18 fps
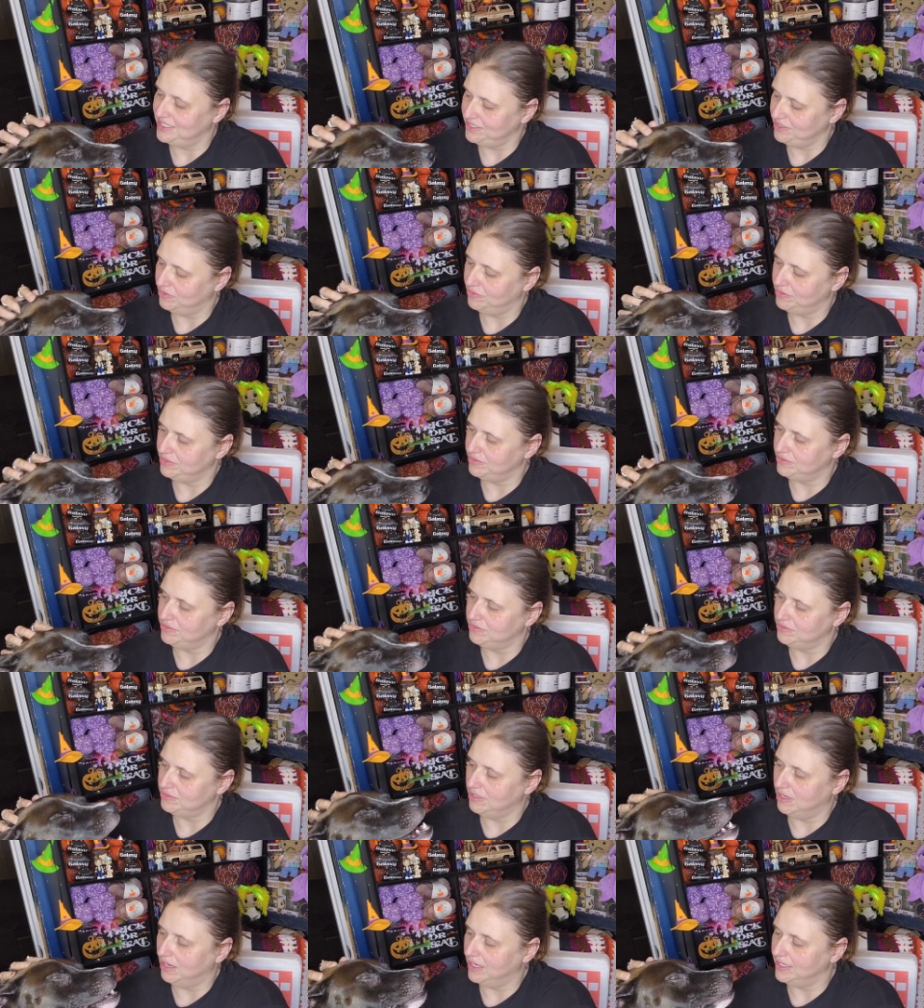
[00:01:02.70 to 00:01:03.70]
oh, you're so
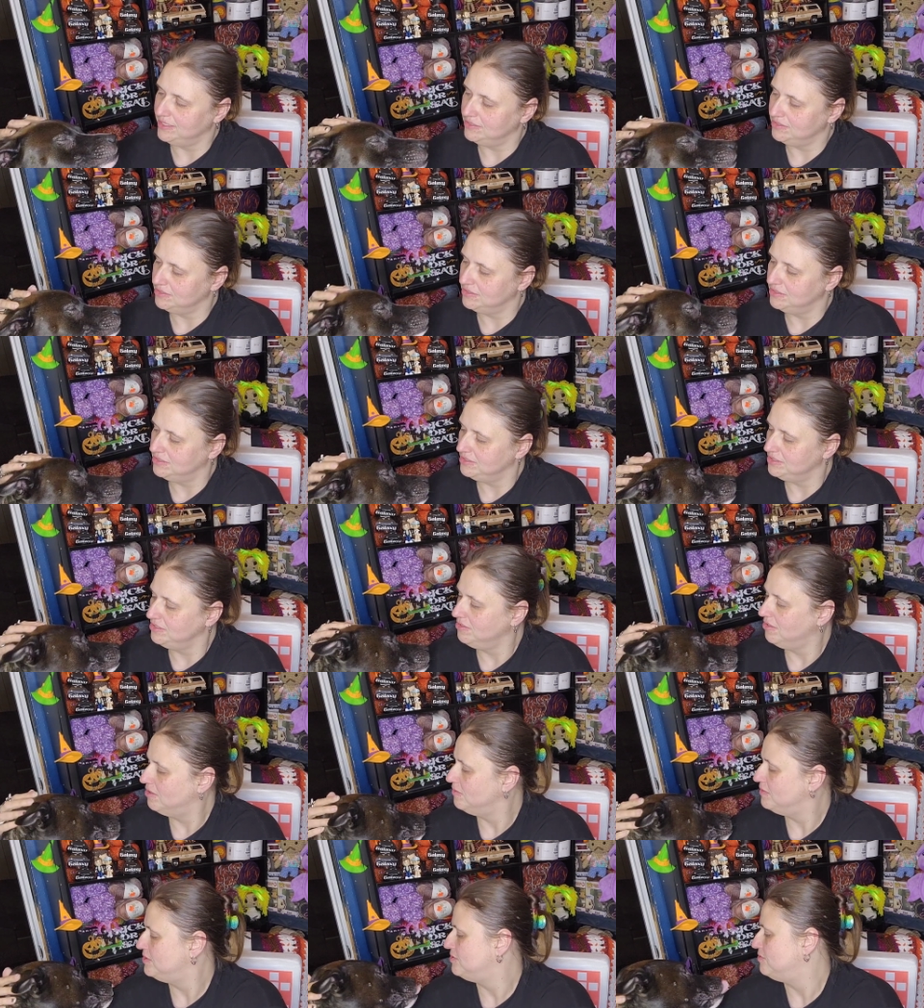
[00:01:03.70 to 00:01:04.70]
tired. You're
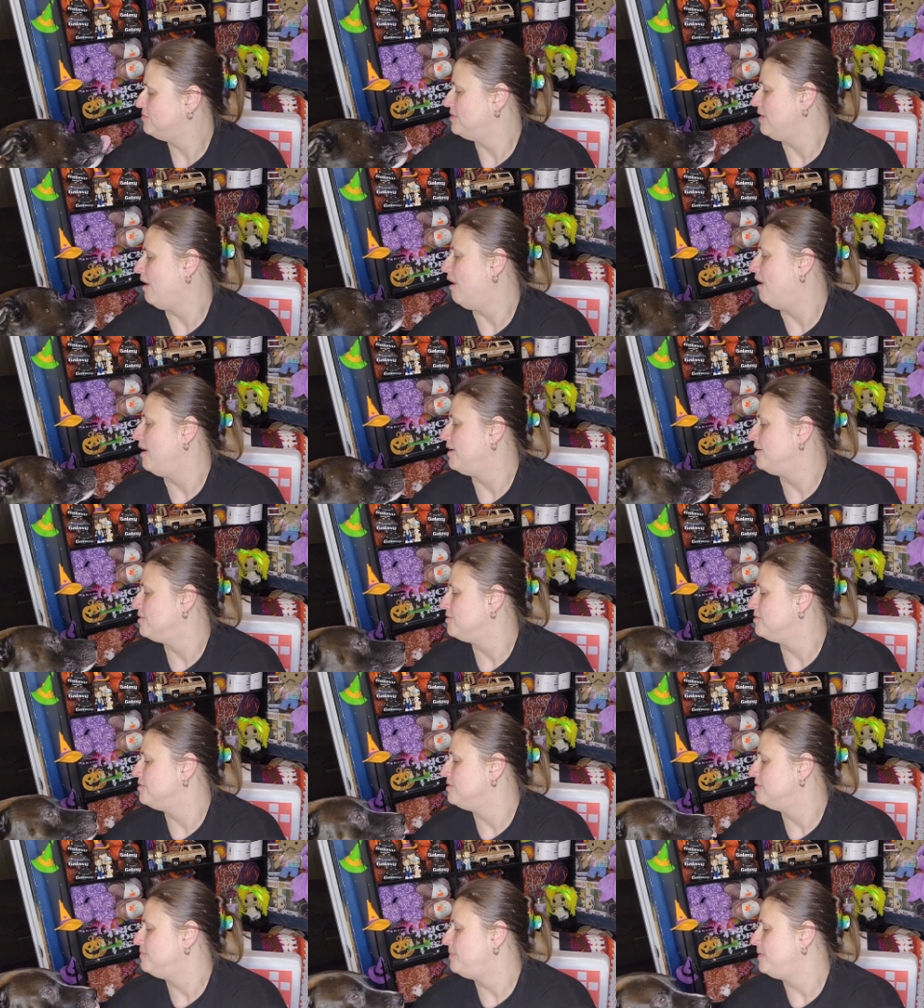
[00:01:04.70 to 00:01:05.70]
always so
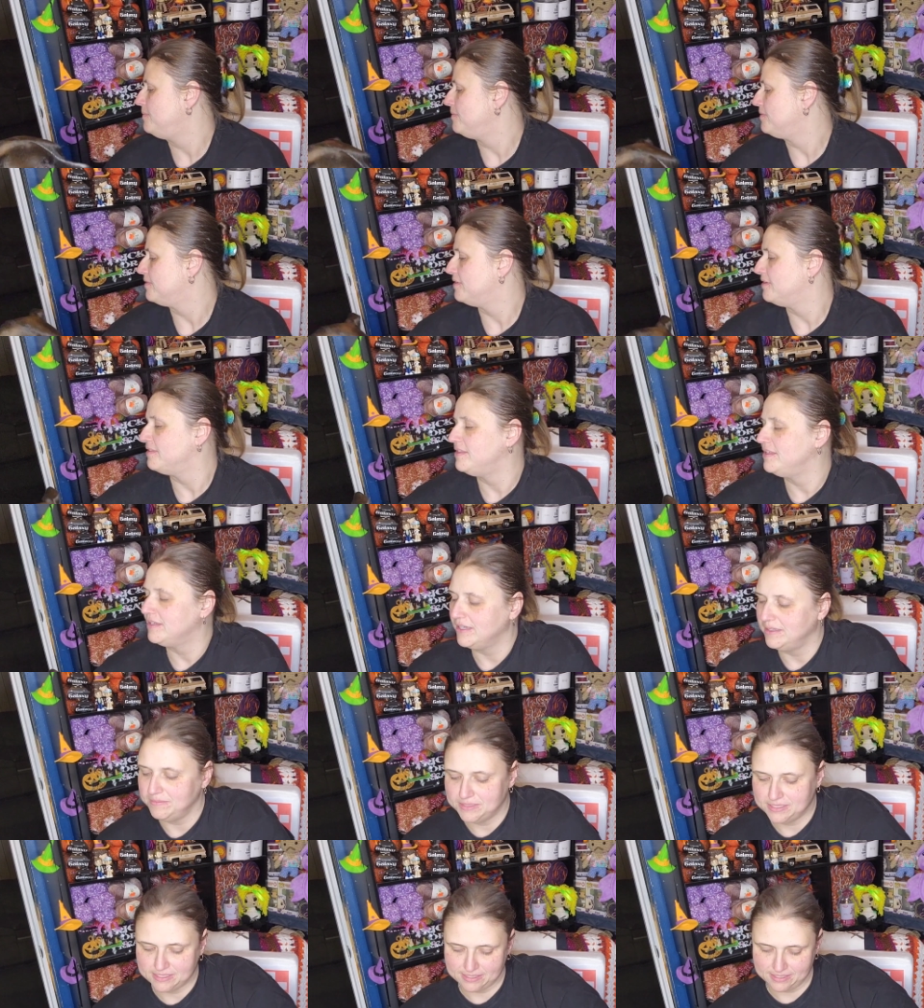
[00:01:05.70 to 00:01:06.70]
tired. People are going to think
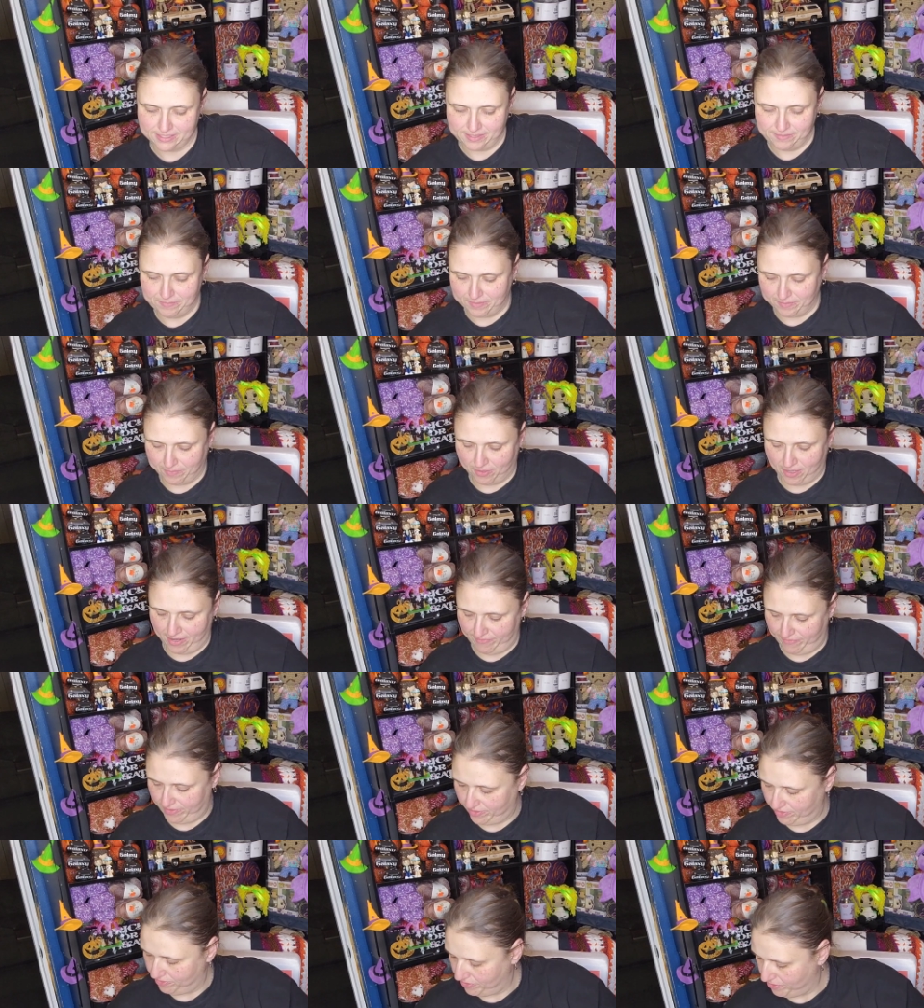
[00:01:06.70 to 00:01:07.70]
I'm sleep
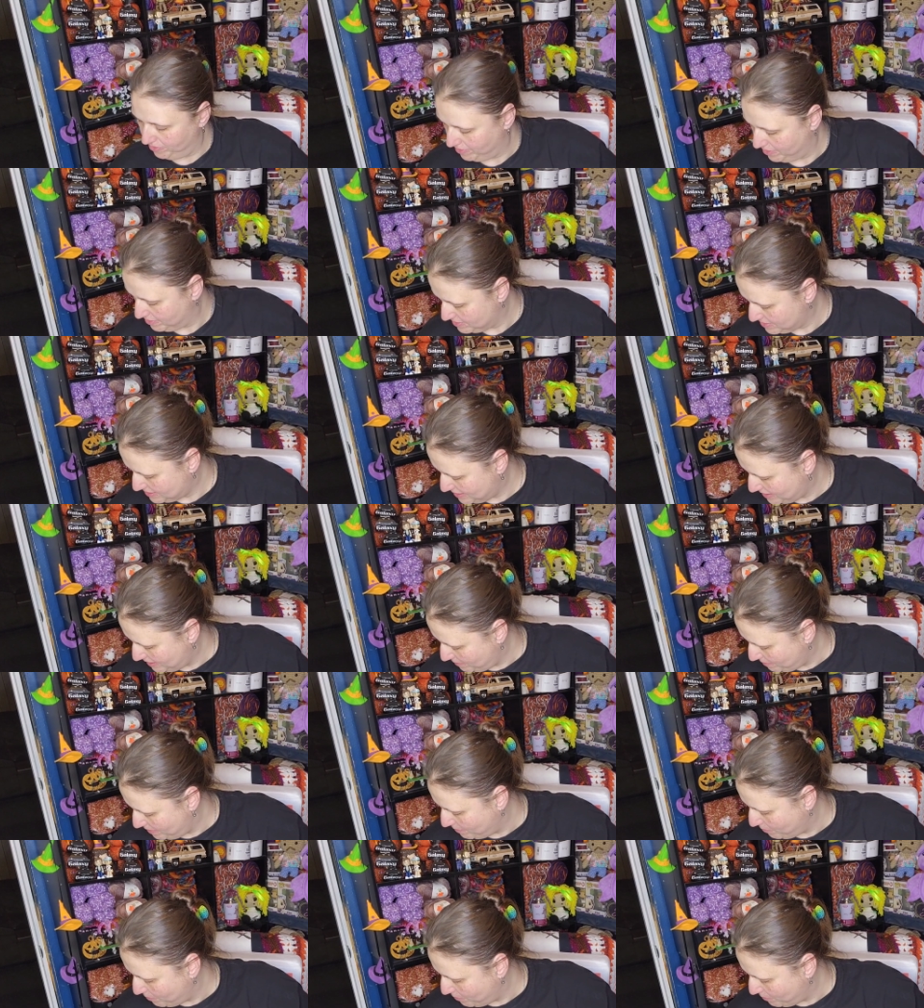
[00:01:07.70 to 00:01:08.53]
depriving you, you little sleepy